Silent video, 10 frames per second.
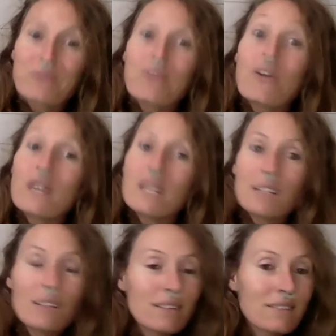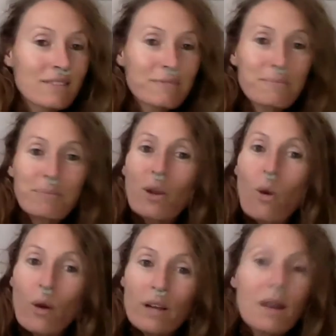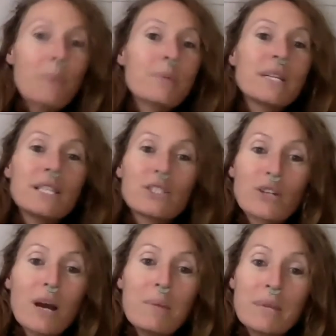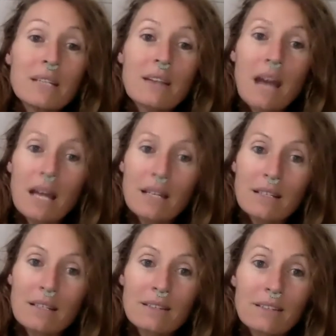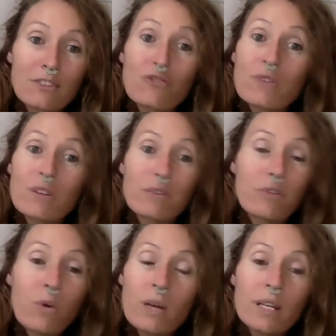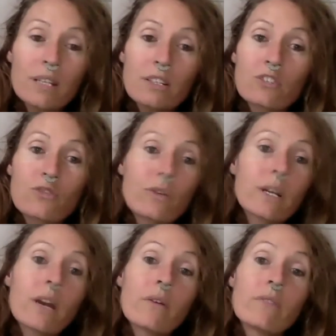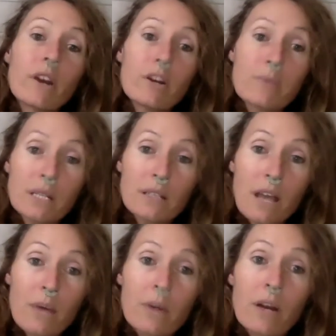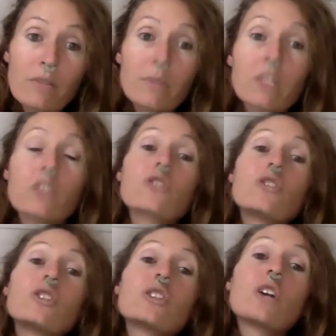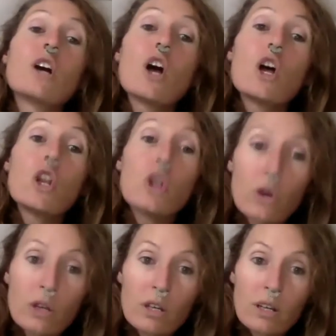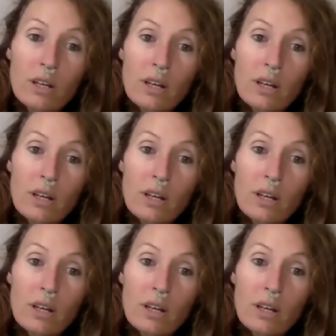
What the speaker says: foreign oil companies to come in and drill for oil and destroy our environment, our government should look